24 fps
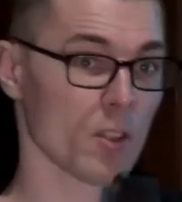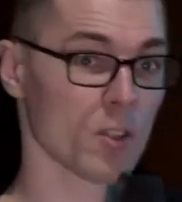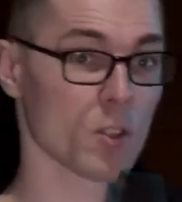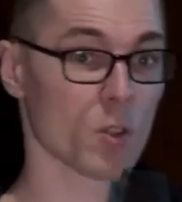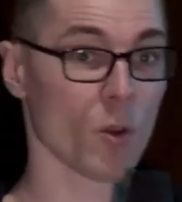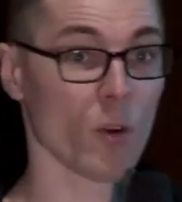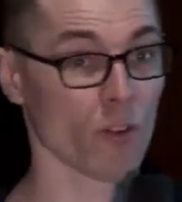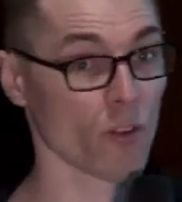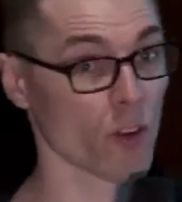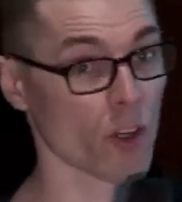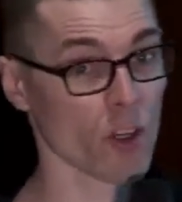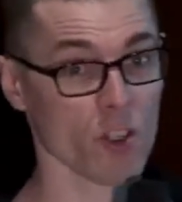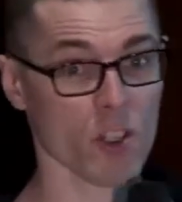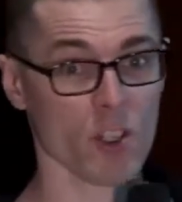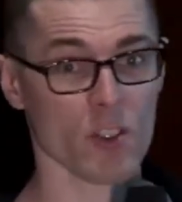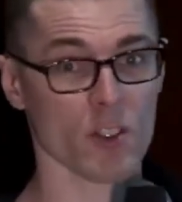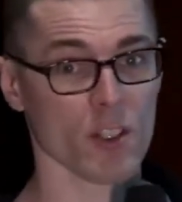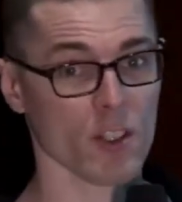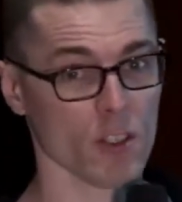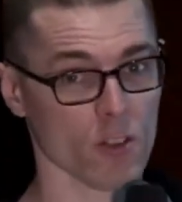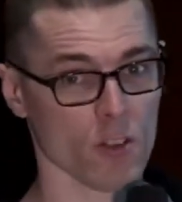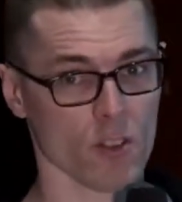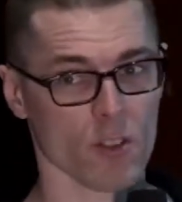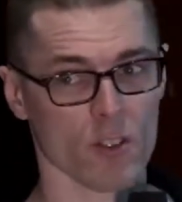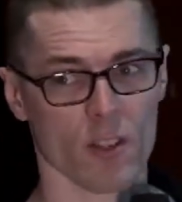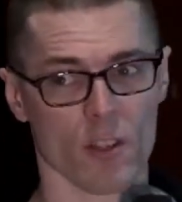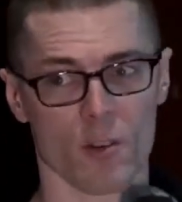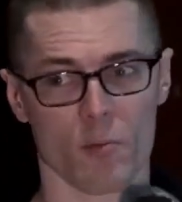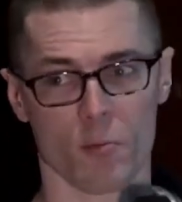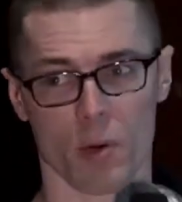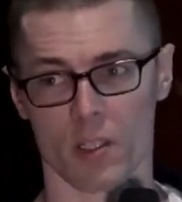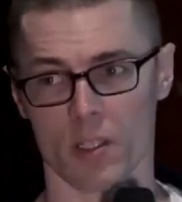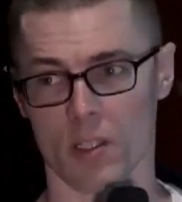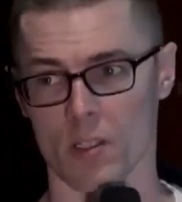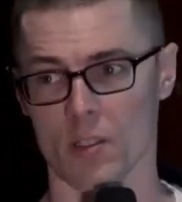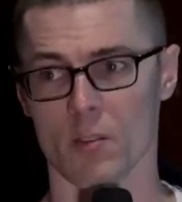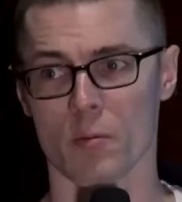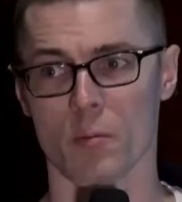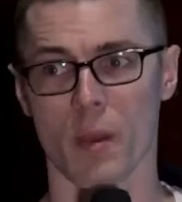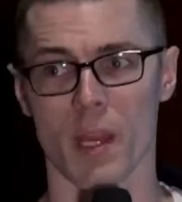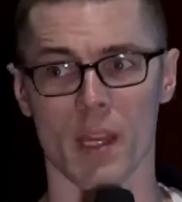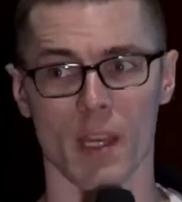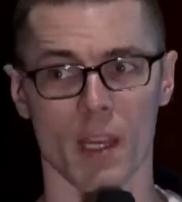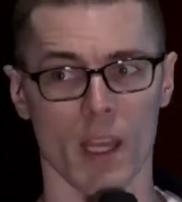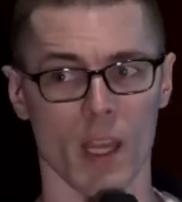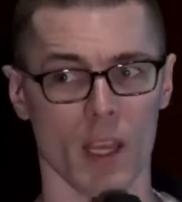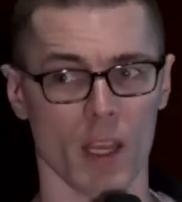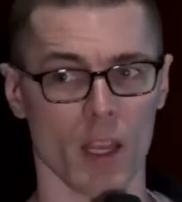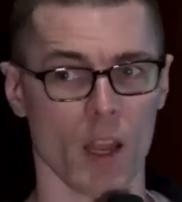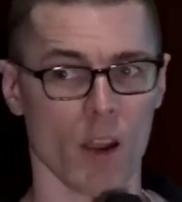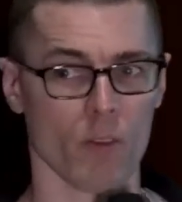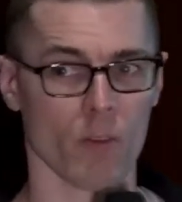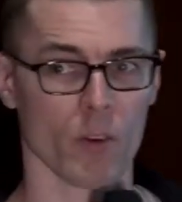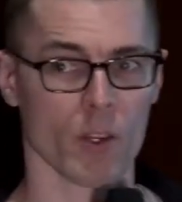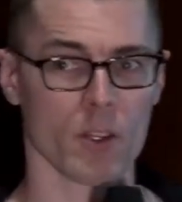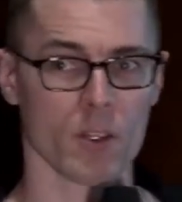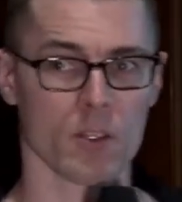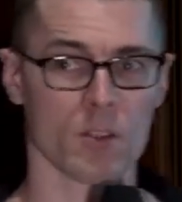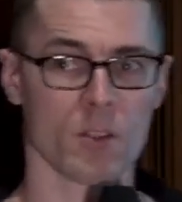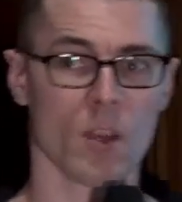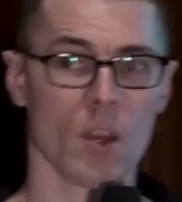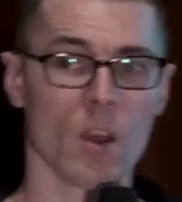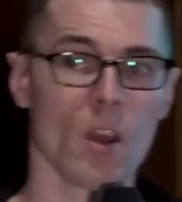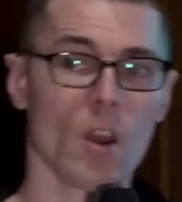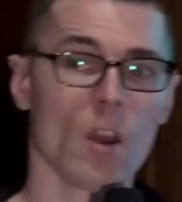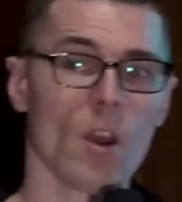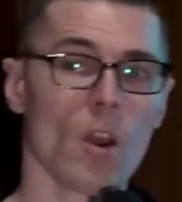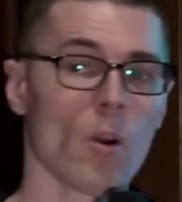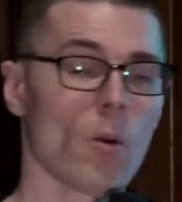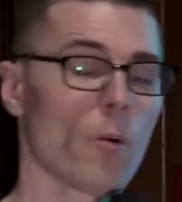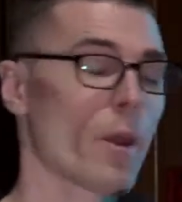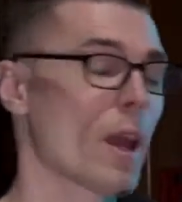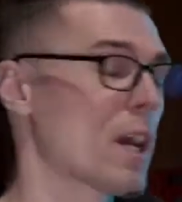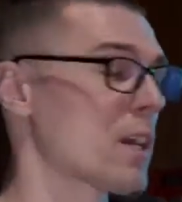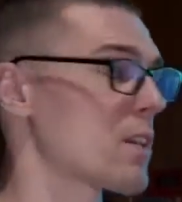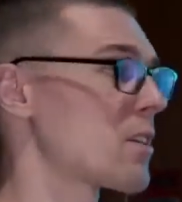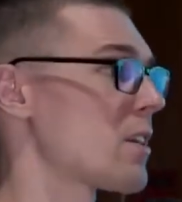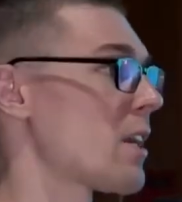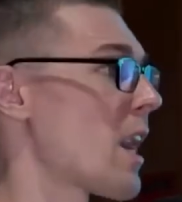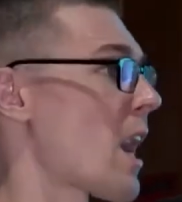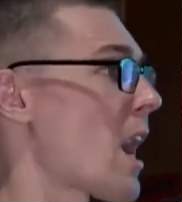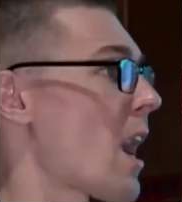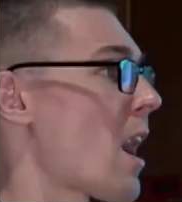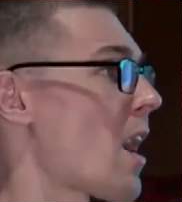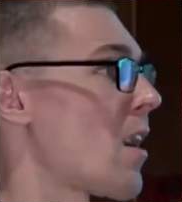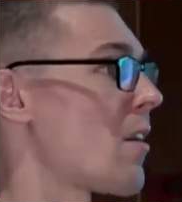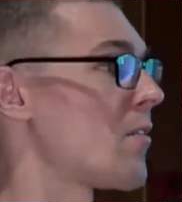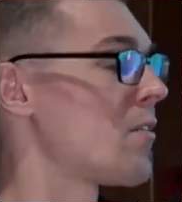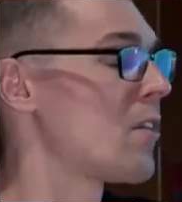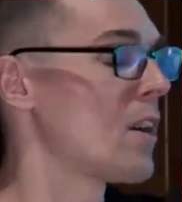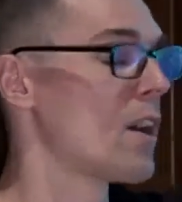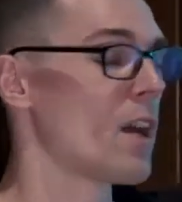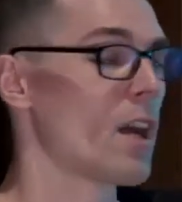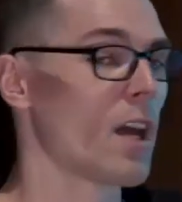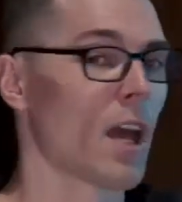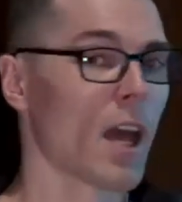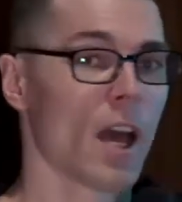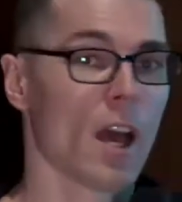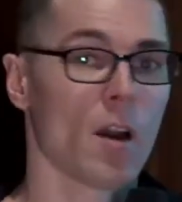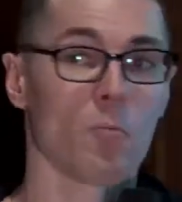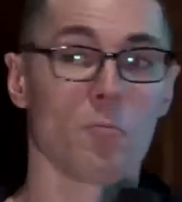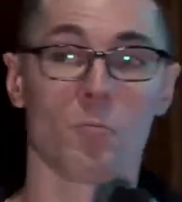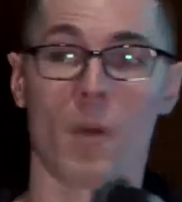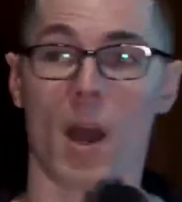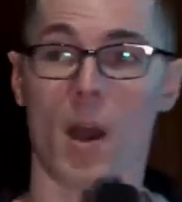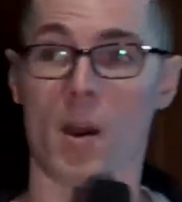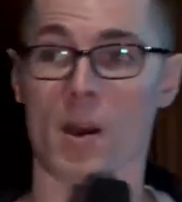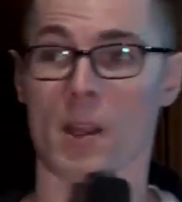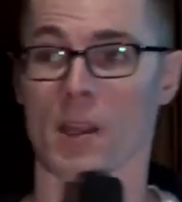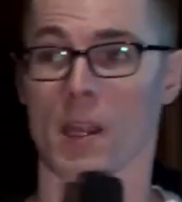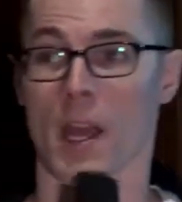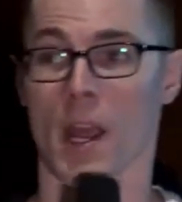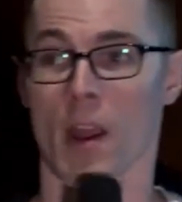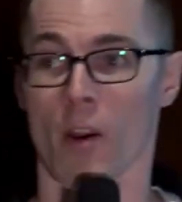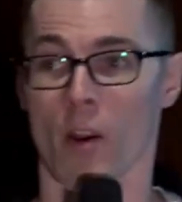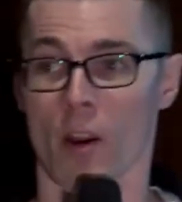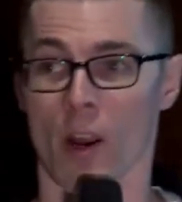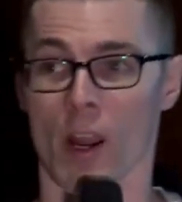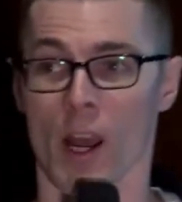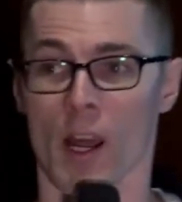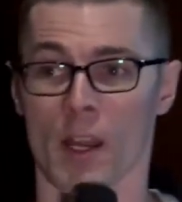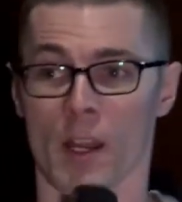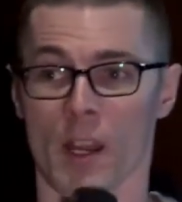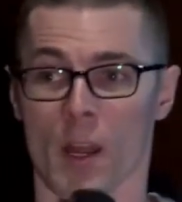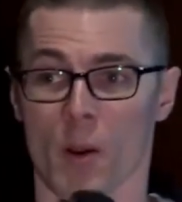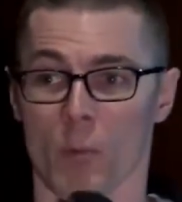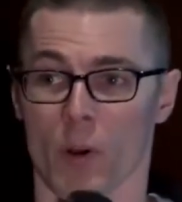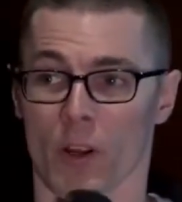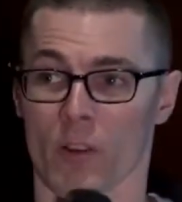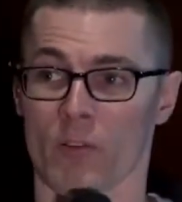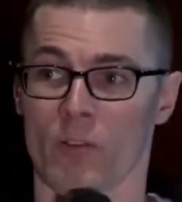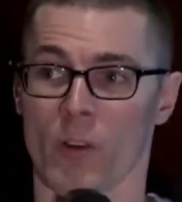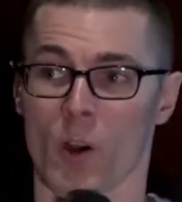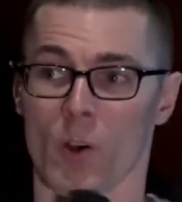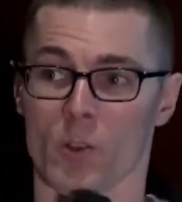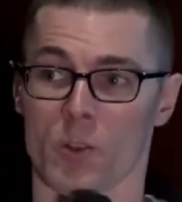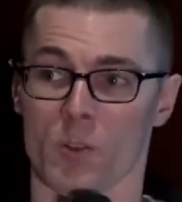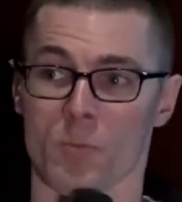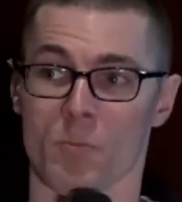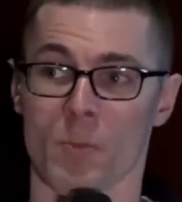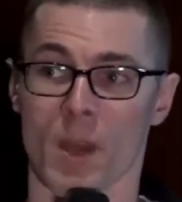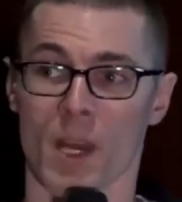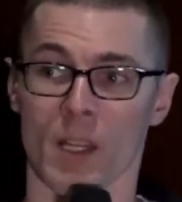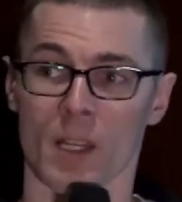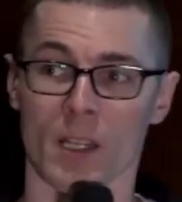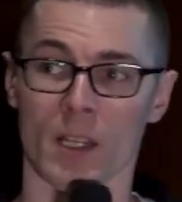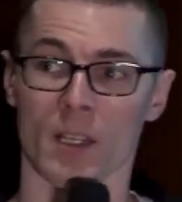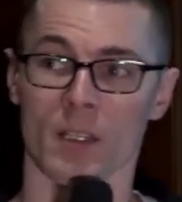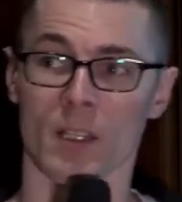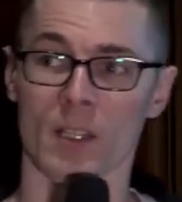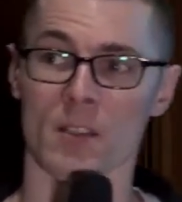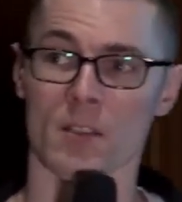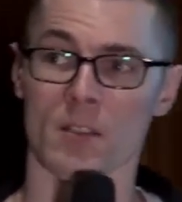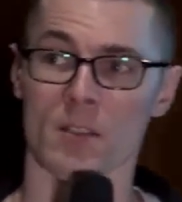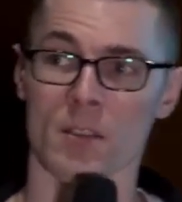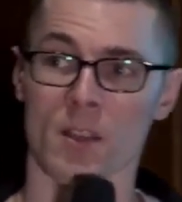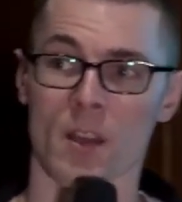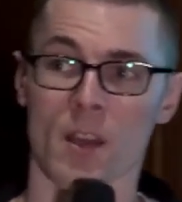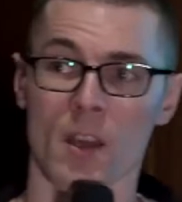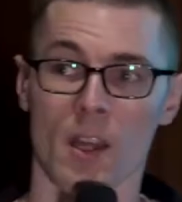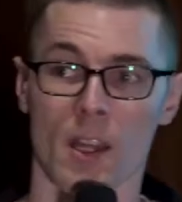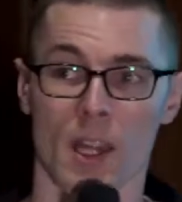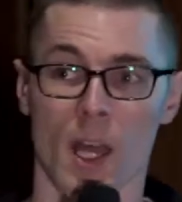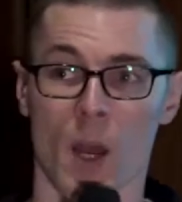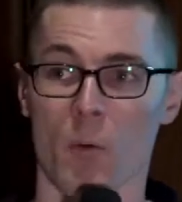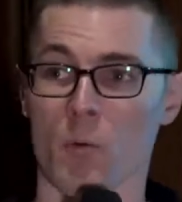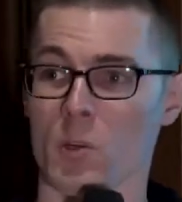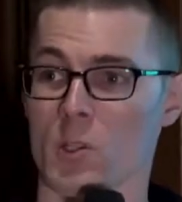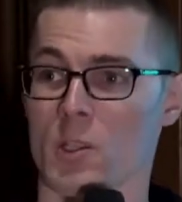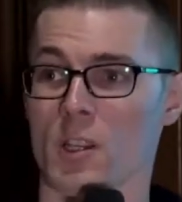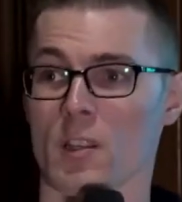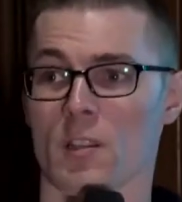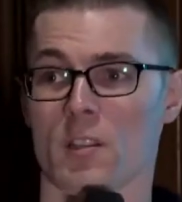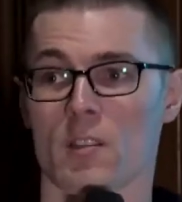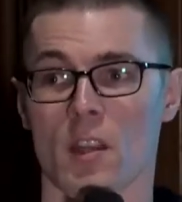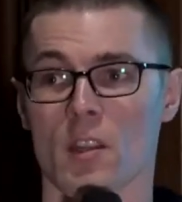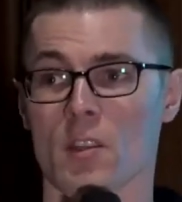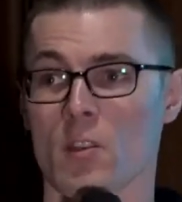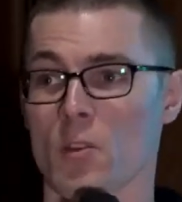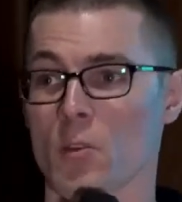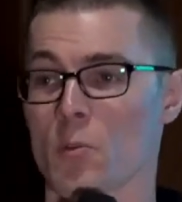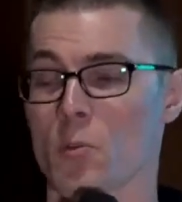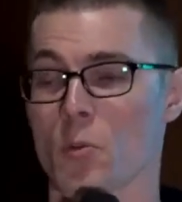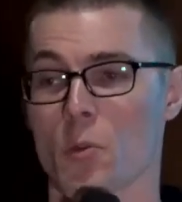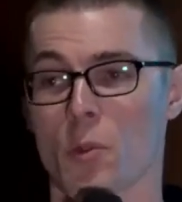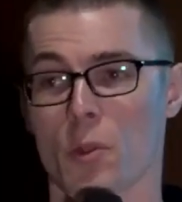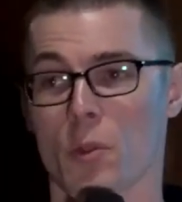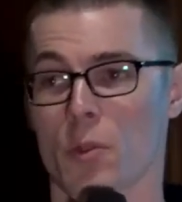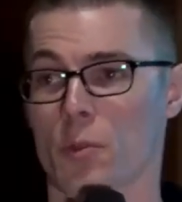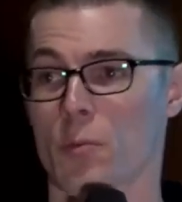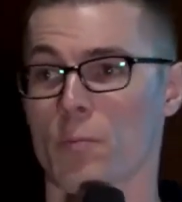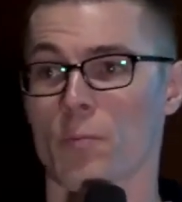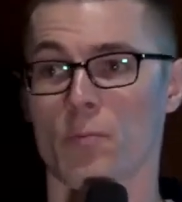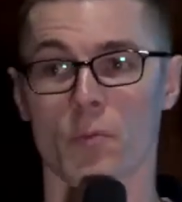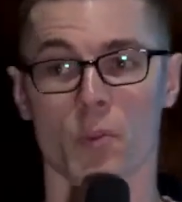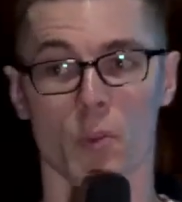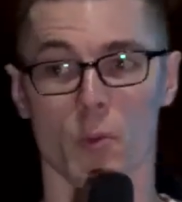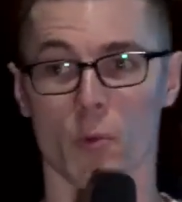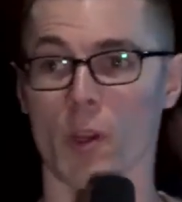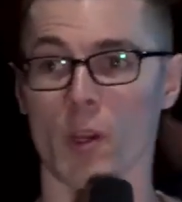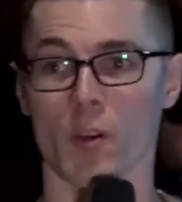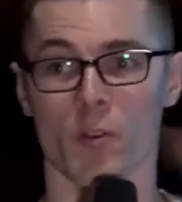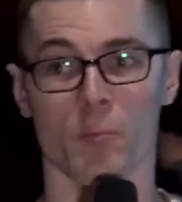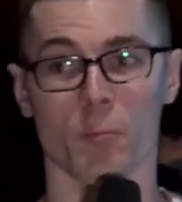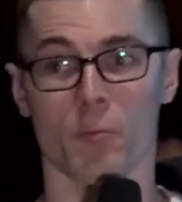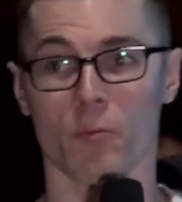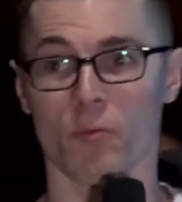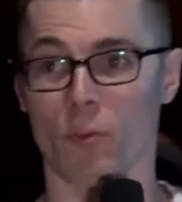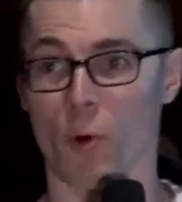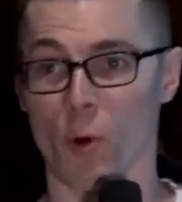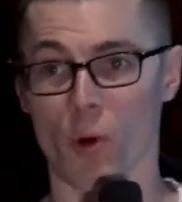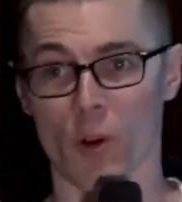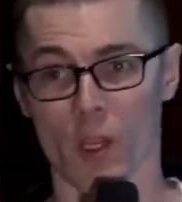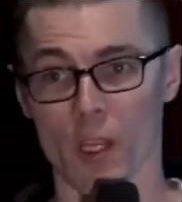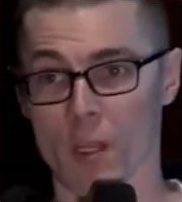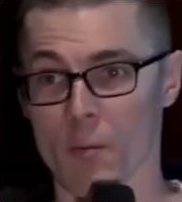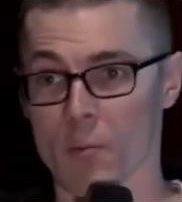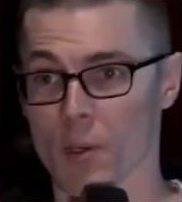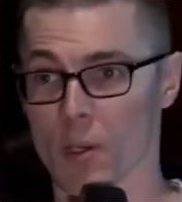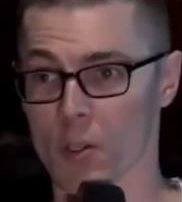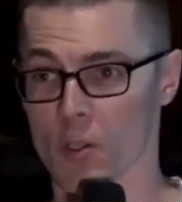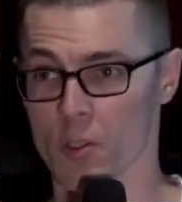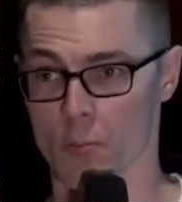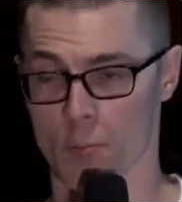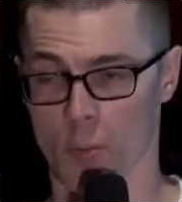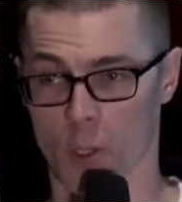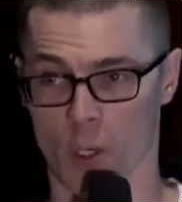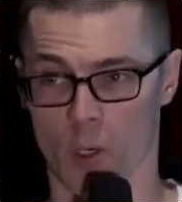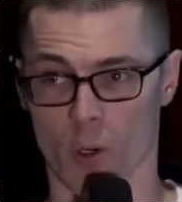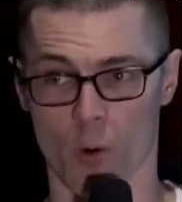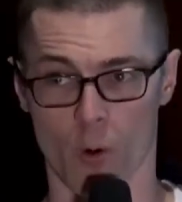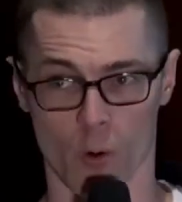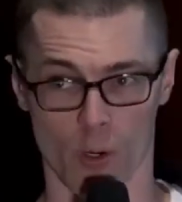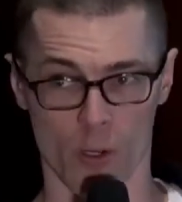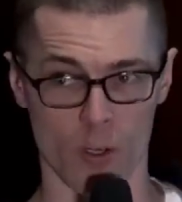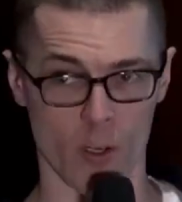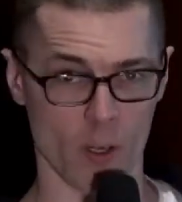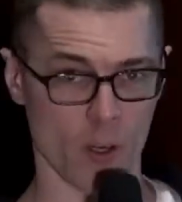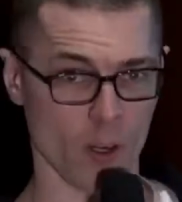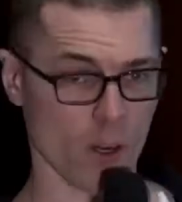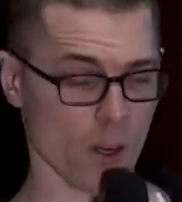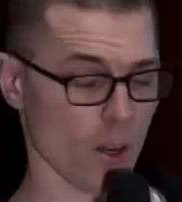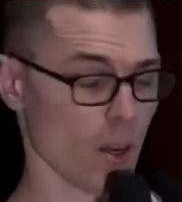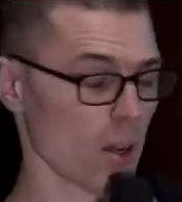So if you're just interested in participating in governance, we actually have an Aragon Network Votes mailing list that will just send you 3 or 4 emails per quarter,